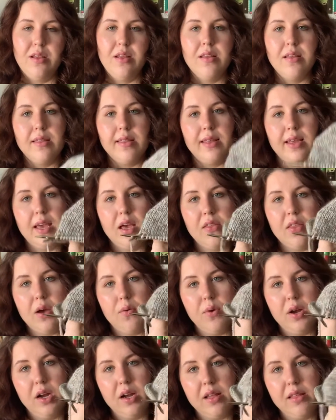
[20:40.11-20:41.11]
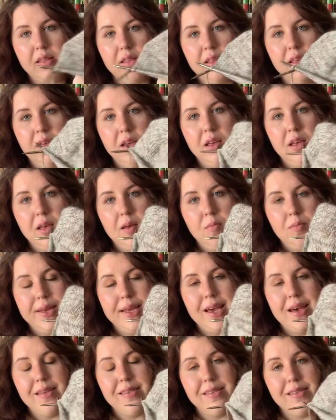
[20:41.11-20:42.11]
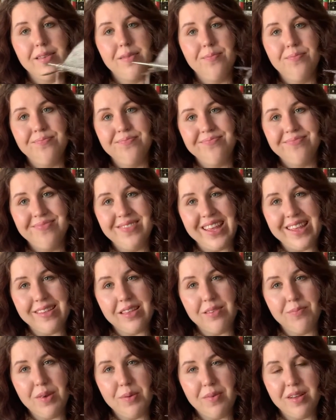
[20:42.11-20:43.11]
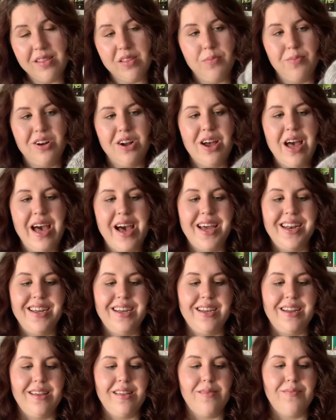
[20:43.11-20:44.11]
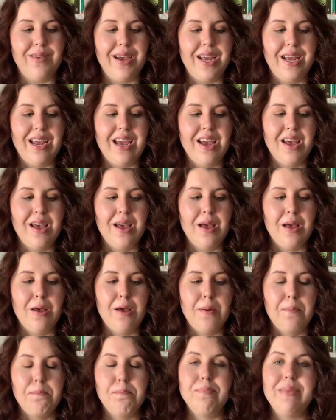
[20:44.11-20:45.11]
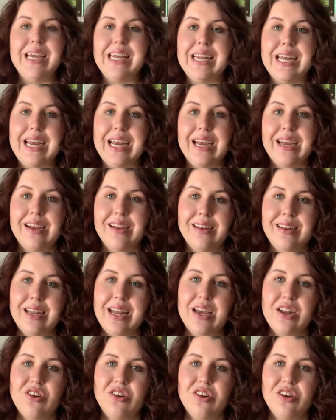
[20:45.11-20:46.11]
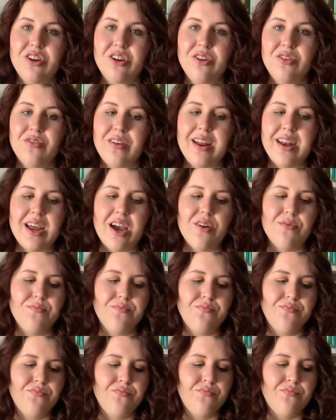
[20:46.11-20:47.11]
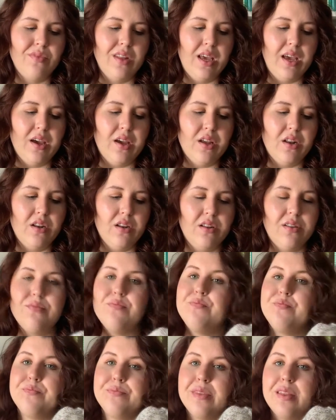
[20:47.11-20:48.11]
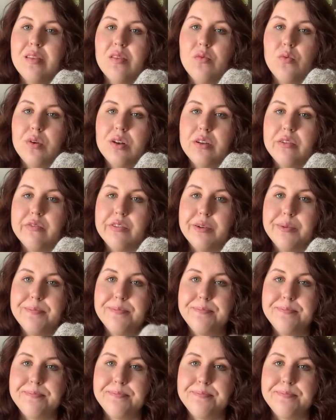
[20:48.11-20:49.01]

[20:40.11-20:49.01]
see how that works. But yes, this is my Musselburgh hat. It is my meeting knit right now. And it's wonderful.